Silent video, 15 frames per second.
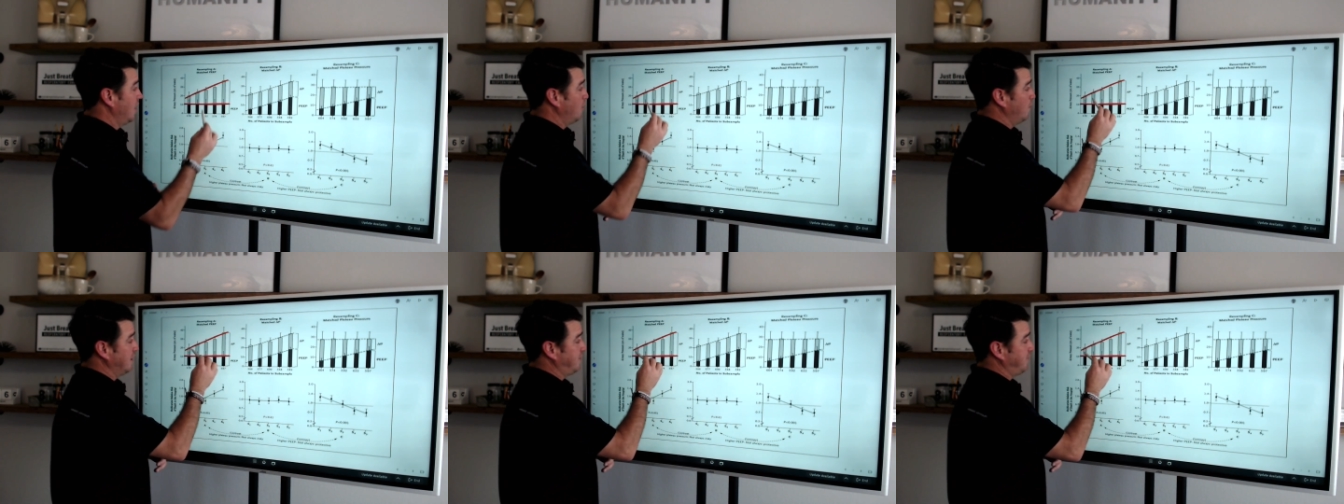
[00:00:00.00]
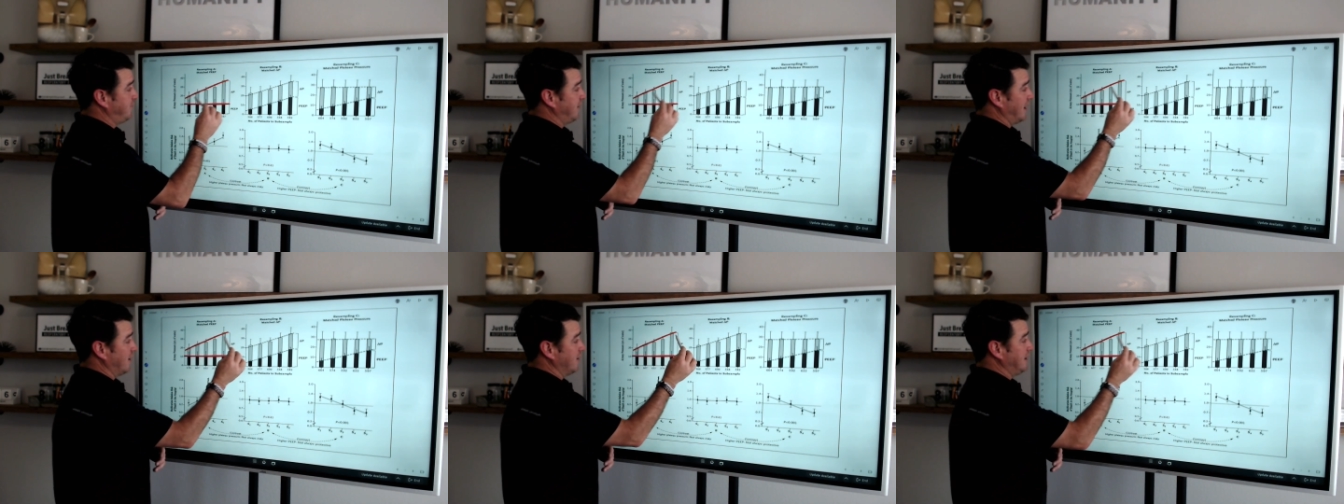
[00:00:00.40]
with
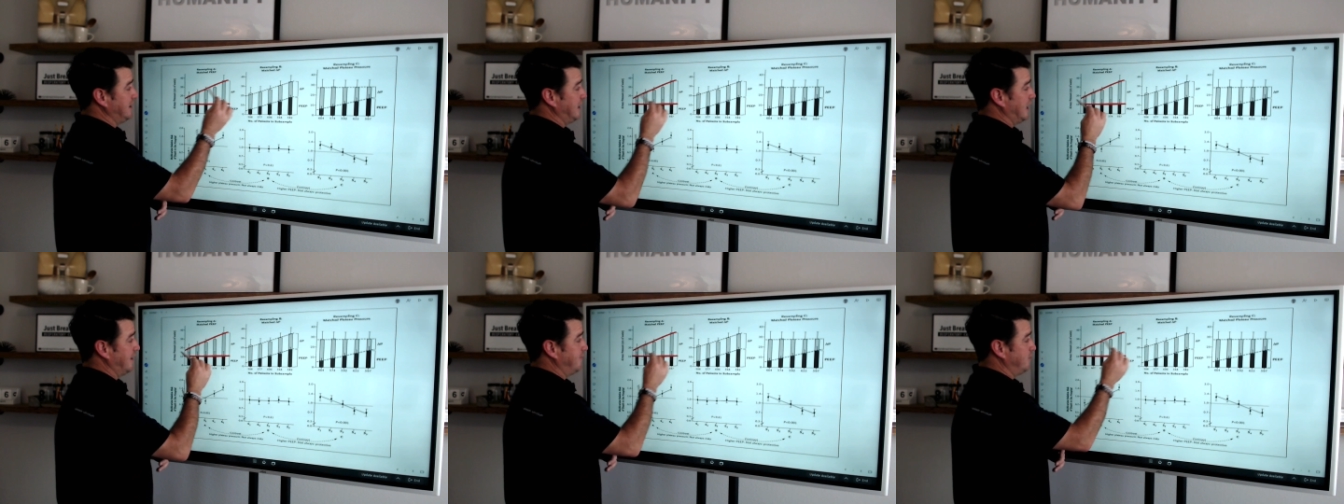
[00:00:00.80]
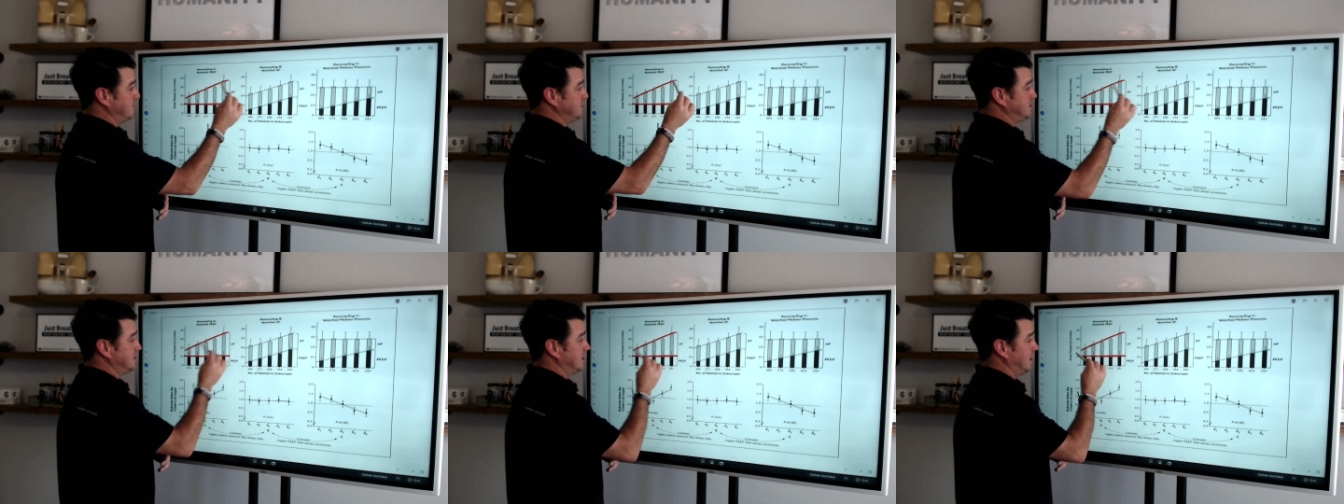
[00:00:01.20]
varying
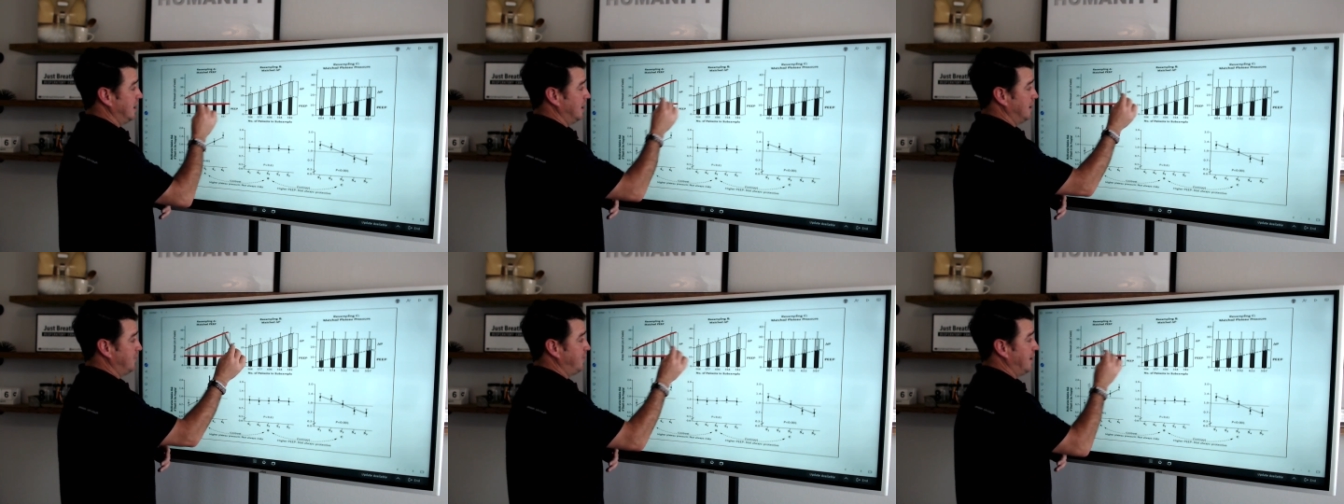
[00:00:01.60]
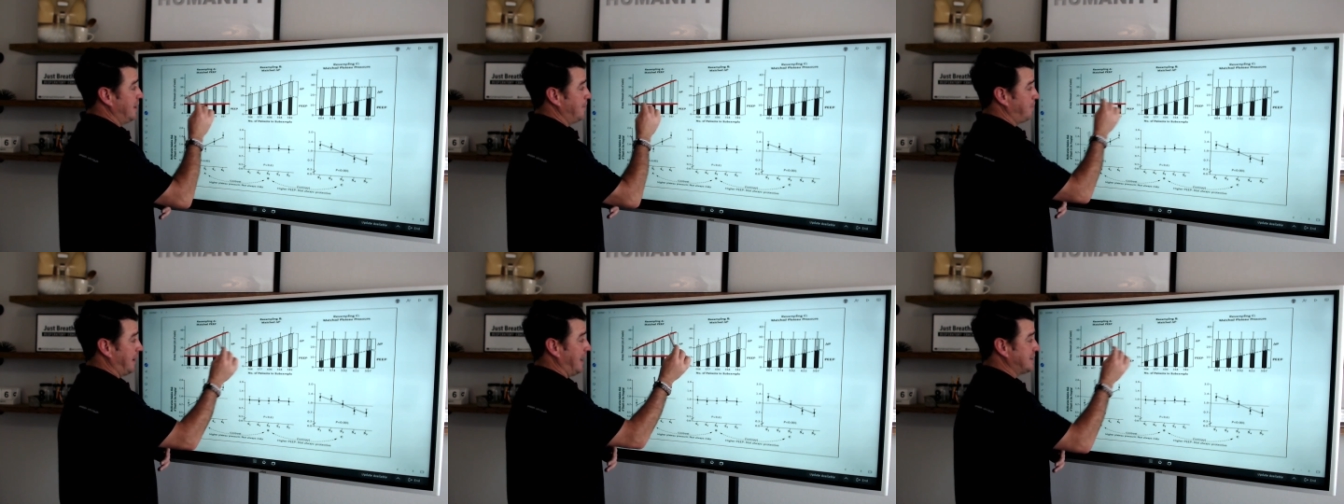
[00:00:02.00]
levels
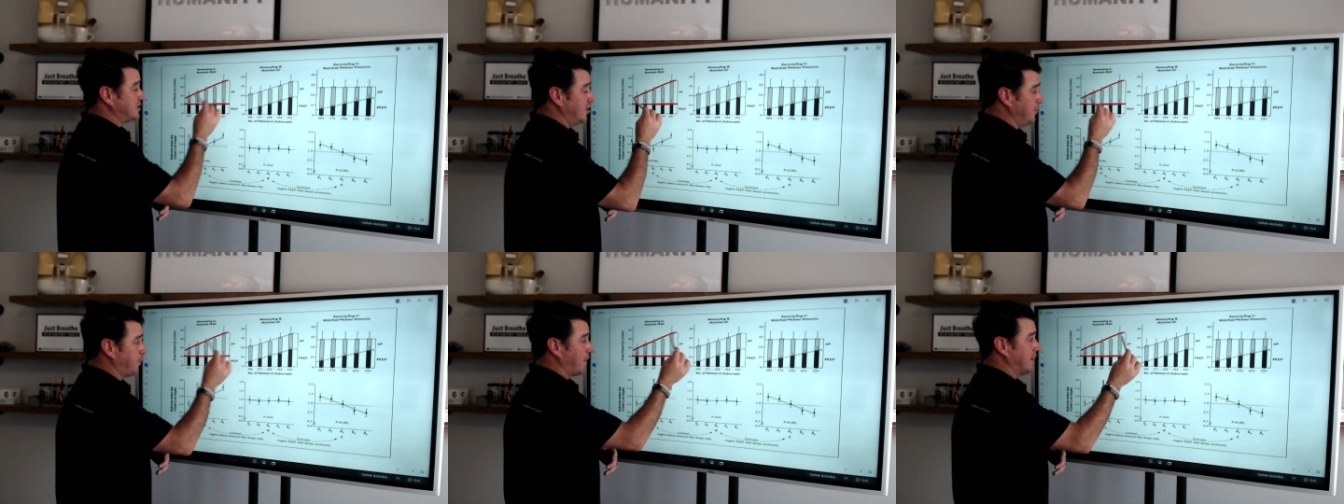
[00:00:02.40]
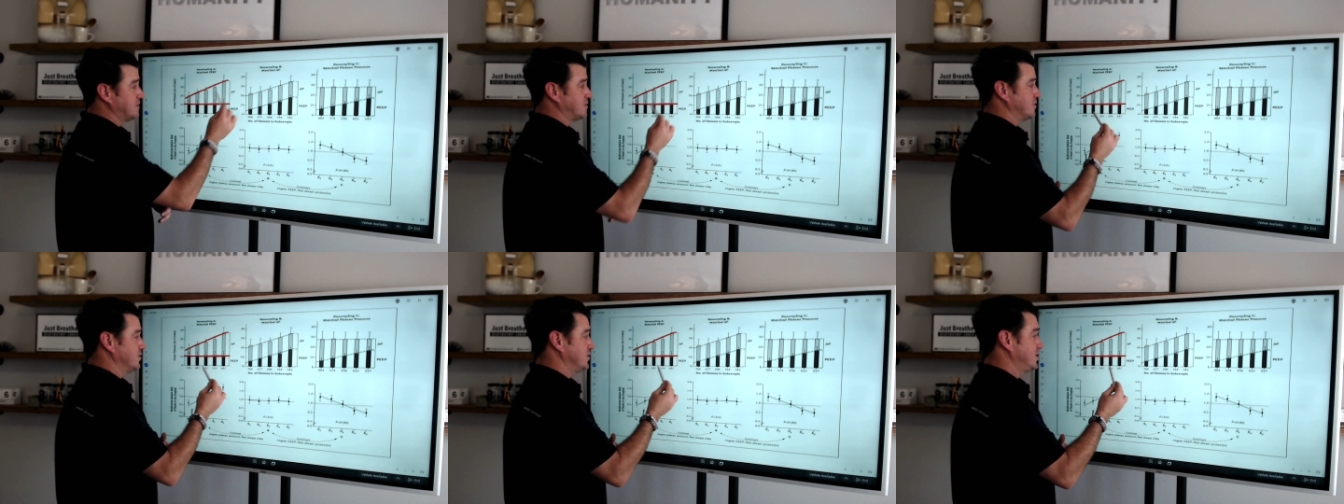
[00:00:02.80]
of plateau
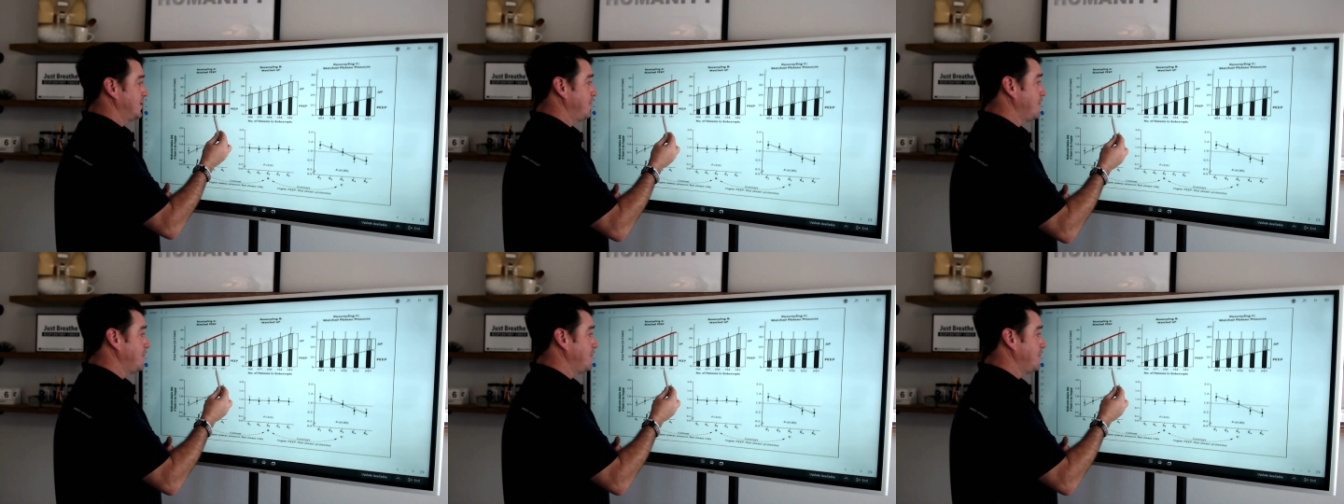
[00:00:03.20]
pressure.